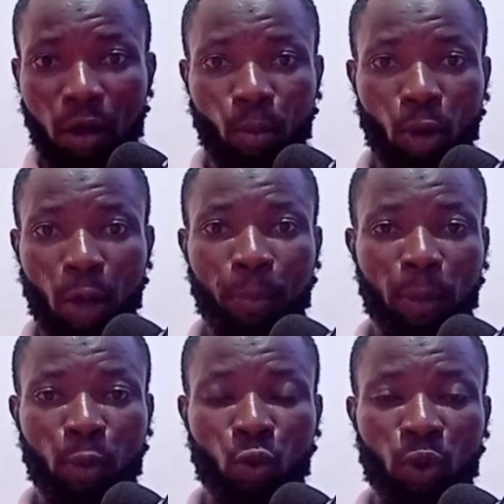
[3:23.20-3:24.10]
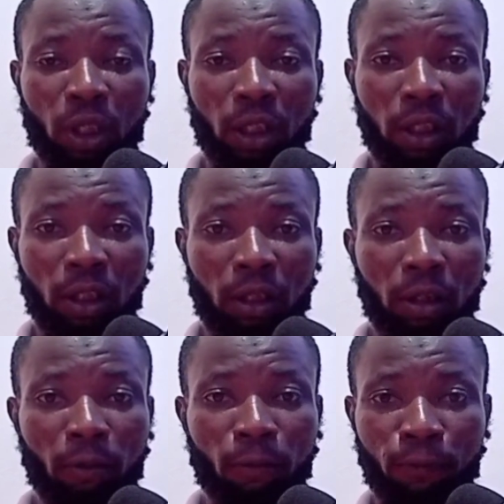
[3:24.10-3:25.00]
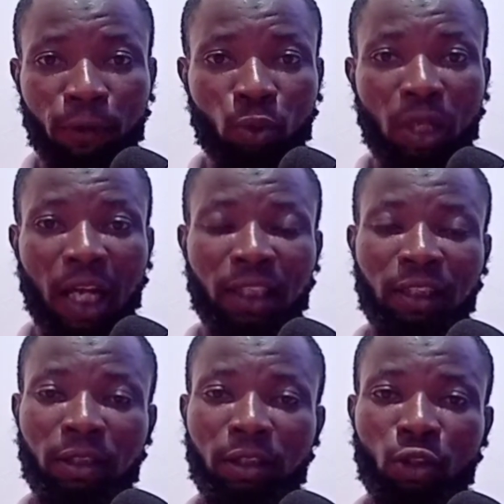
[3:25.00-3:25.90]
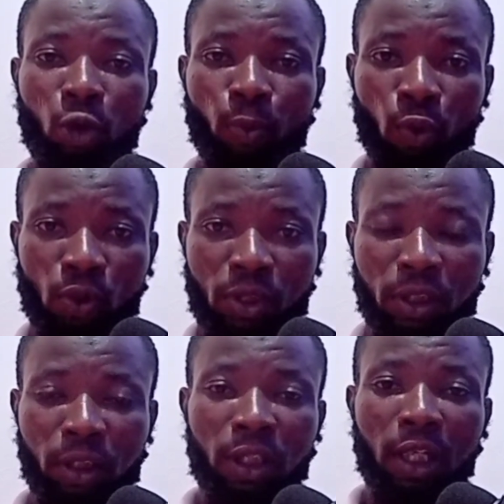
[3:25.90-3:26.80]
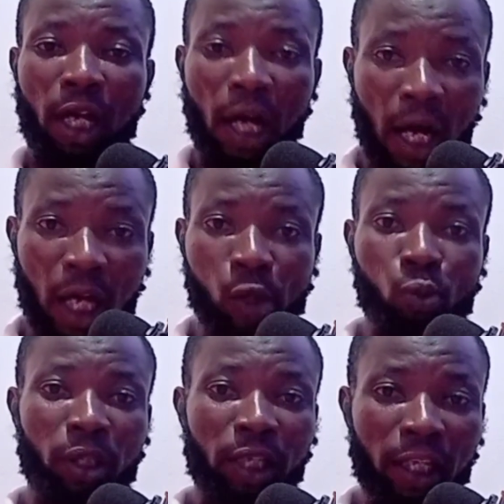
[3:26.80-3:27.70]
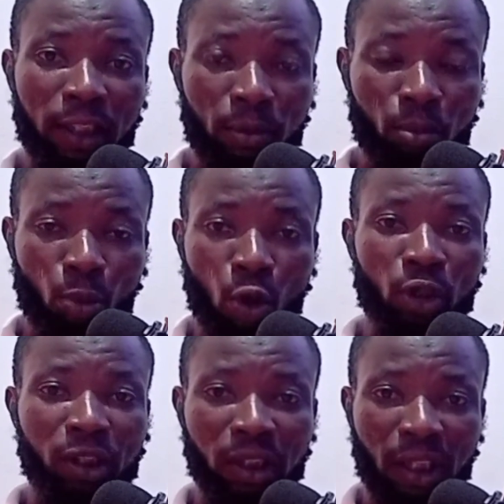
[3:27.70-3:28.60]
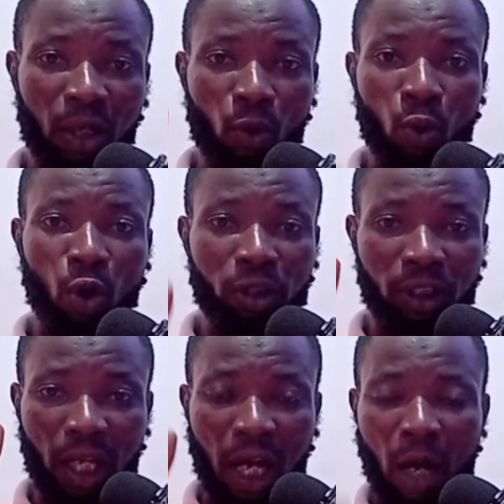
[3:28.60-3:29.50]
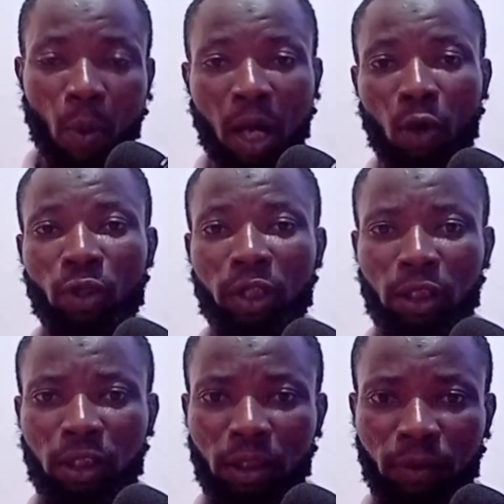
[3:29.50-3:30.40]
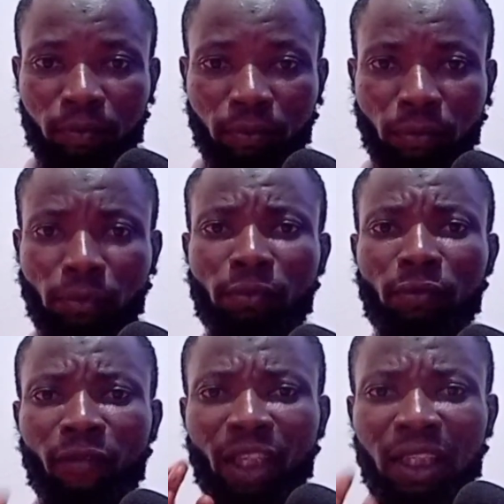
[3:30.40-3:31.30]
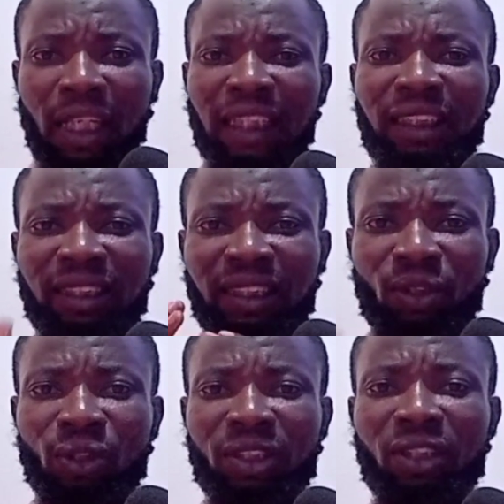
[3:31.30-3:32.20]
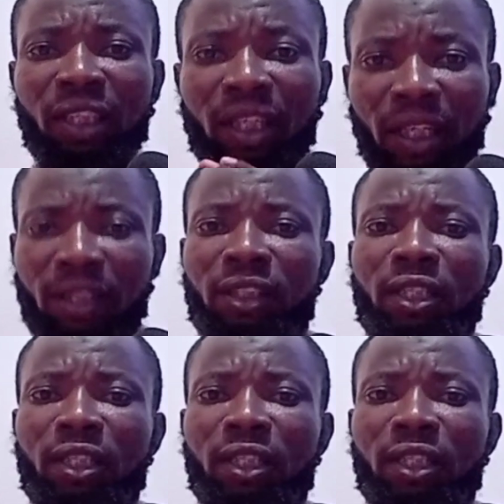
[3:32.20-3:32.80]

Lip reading: more people will view that your post and you will get much watch hour on it. That is the secret